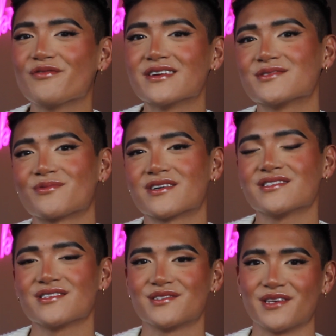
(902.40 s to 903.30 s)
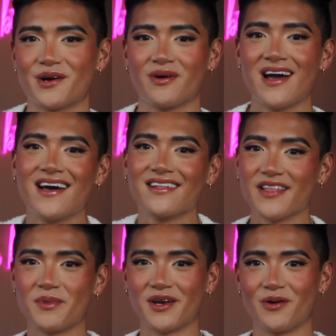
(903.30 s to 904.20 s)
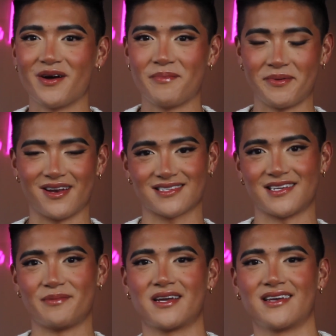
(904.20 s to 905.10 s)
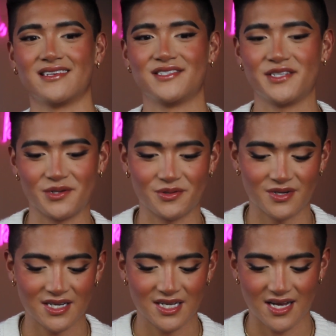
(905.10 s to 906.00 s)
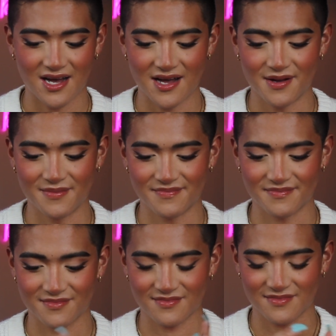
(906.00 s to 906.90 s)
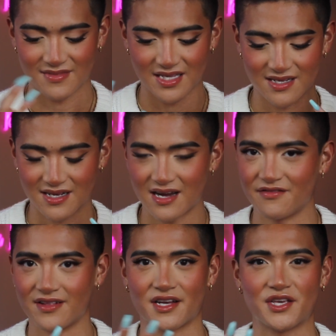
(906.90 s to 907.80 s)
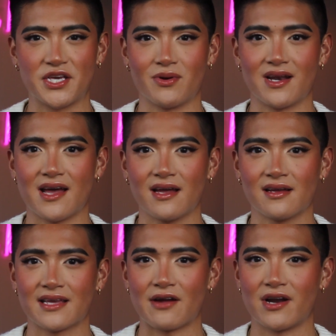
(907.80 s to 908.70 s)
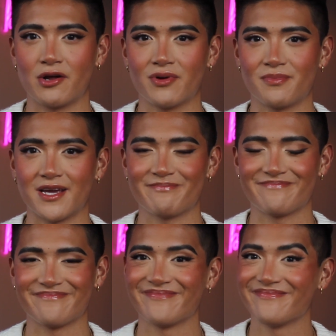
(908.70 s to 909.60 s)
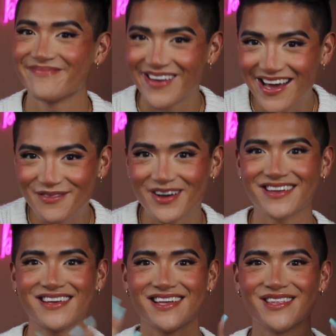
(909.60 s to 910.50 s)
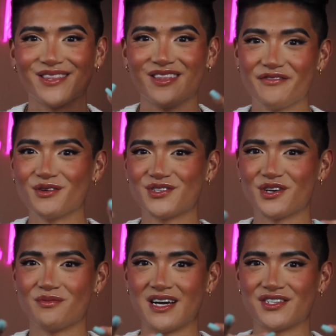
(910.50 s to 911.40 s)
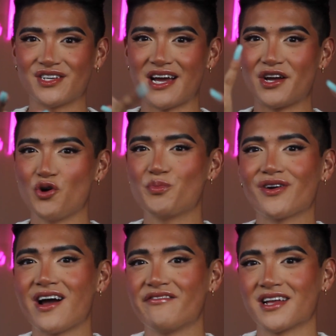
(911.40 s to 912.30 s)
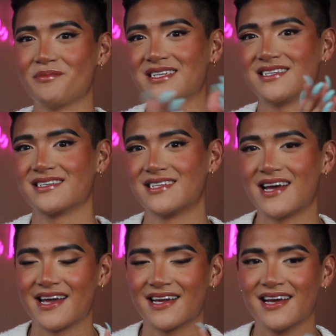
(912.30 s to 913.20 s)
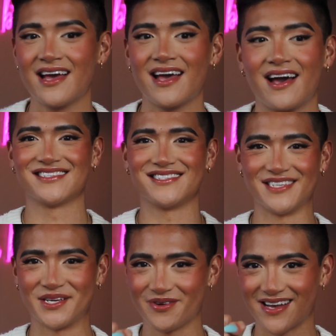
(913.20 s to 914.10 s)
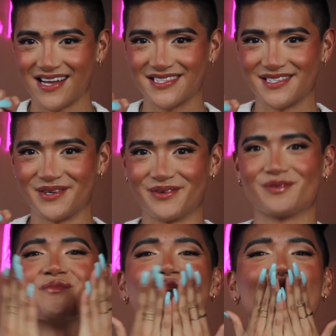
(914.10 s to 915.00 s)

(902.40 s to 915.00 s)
resource, so let me know, and maybe next time I can do kind of like a Q&A. Get ready with me. Anyway, love you so much. I hope you're having an amazing day. See you again soon.